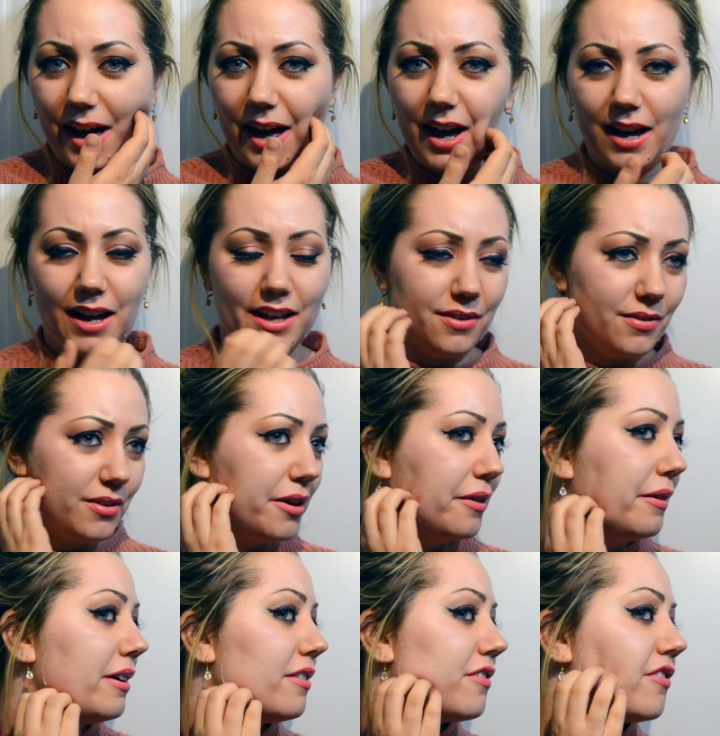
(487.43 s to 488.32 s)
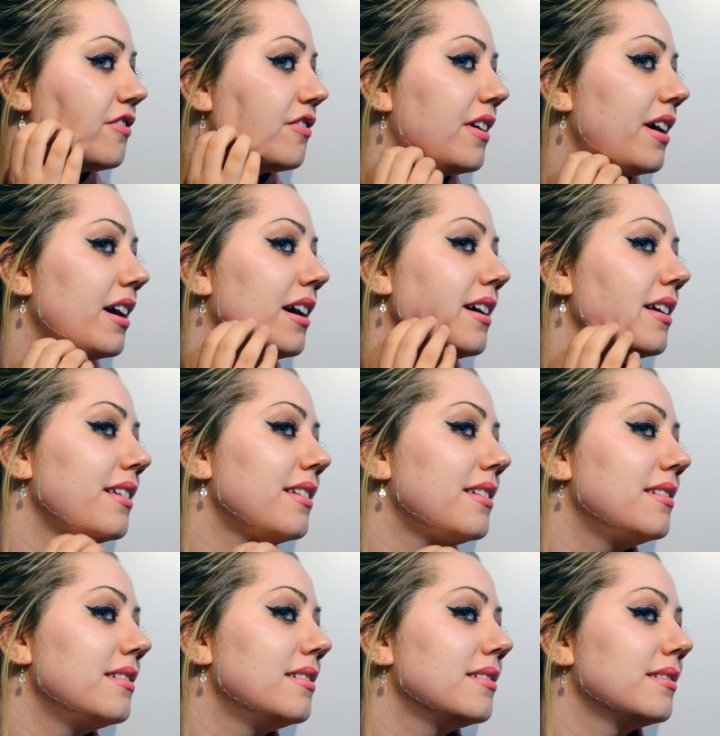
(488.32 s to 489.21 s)
I don't know if
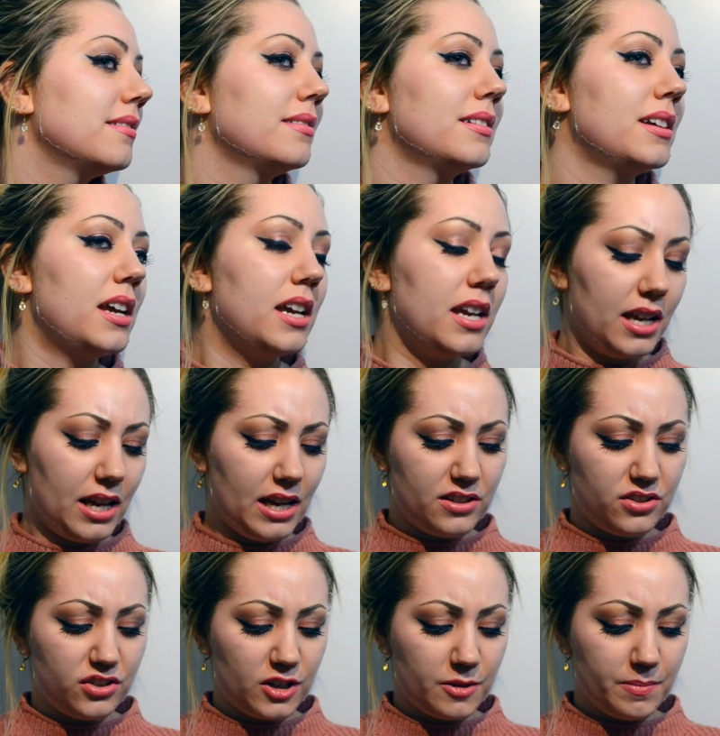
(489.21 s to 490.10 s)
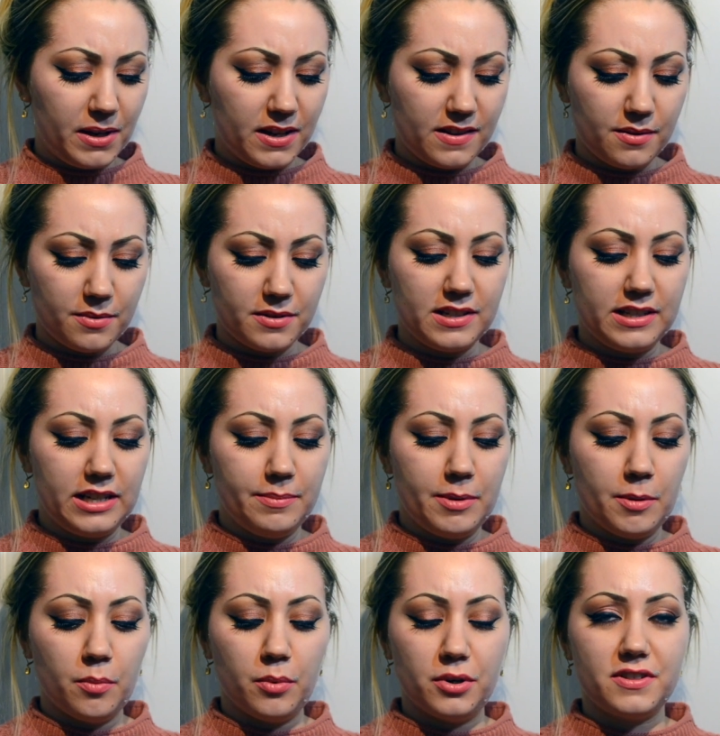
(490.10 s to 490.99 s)
it's just because it was a little
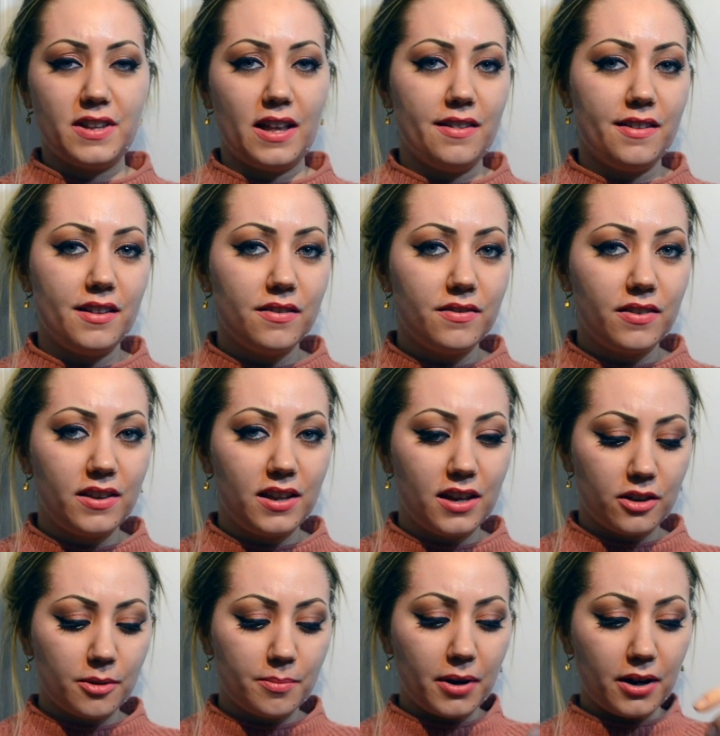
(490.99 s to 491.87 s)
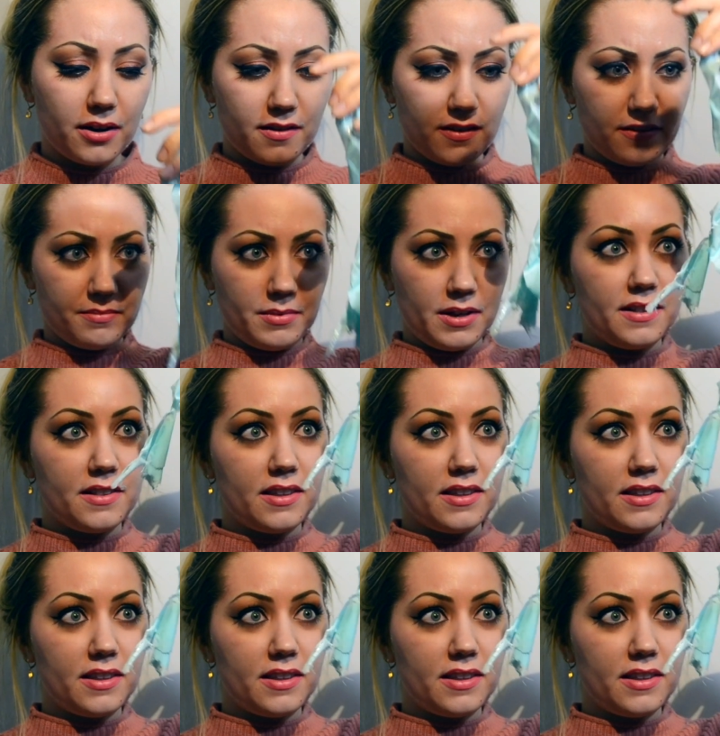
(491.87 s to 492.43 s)
bit more sensitive than the other parts of my